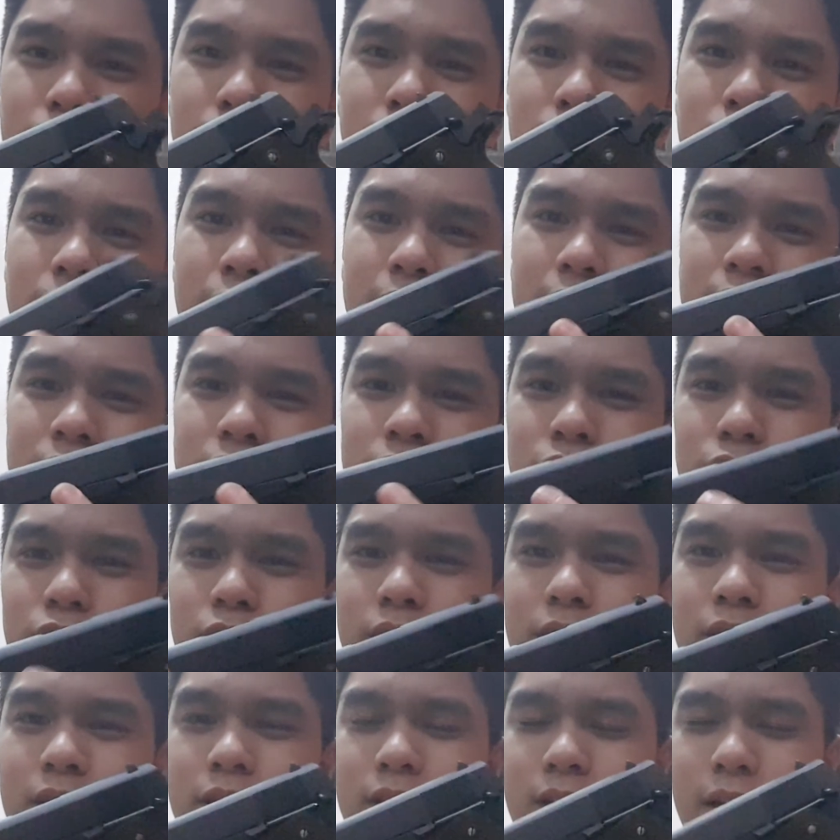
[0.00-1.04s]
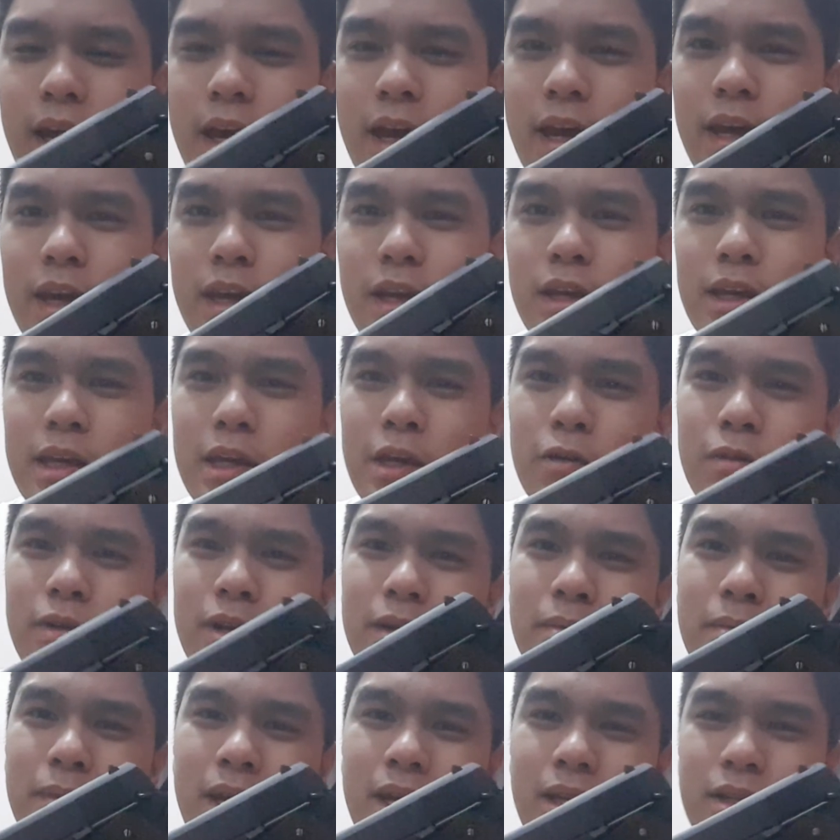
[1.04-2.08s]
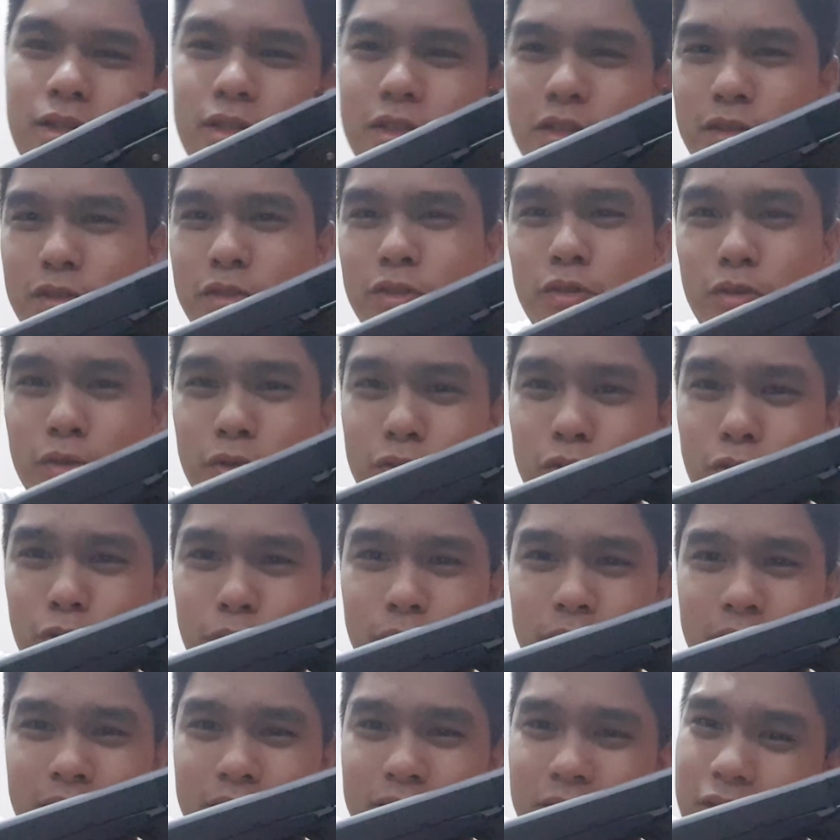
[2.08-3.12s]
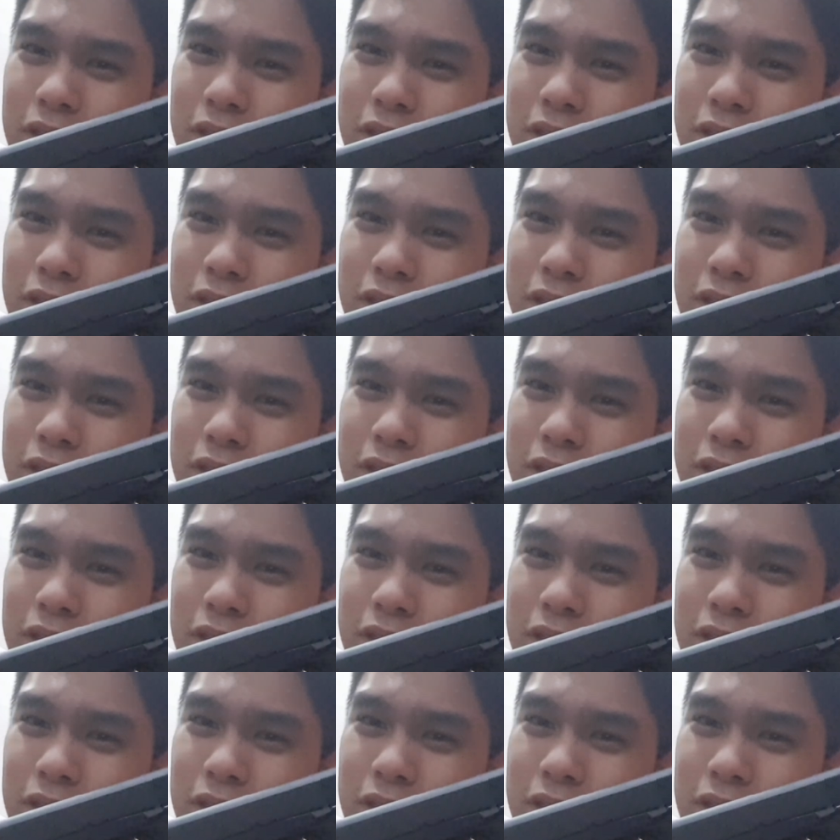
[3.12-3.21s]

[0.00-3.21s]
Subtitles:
you guys enjoyed it. I only meant to do it